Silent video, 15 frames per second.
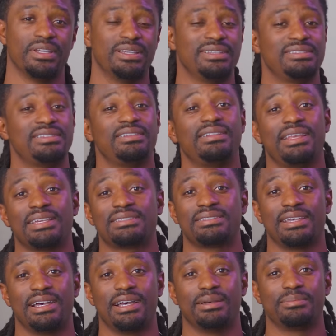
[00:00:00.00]
Until next
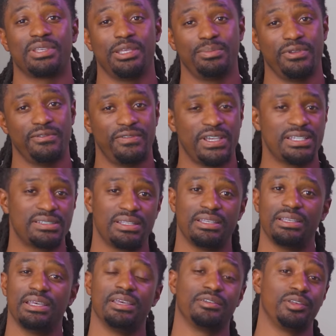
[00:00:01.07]
time, keep investing,
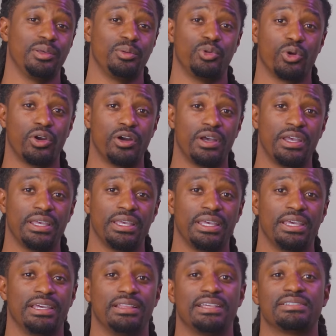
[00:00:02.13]
keep growing,
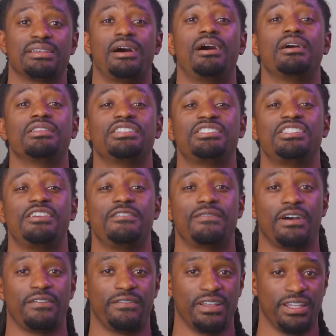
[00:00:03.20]
and let's all achieve
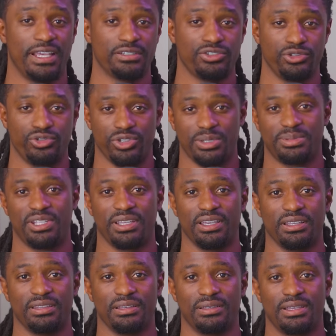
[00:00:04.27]
our financial dreams
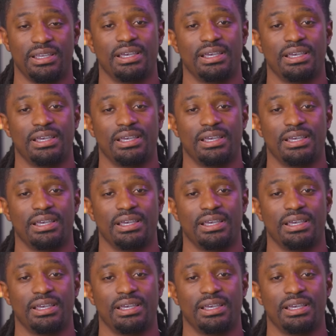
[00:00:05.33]
together.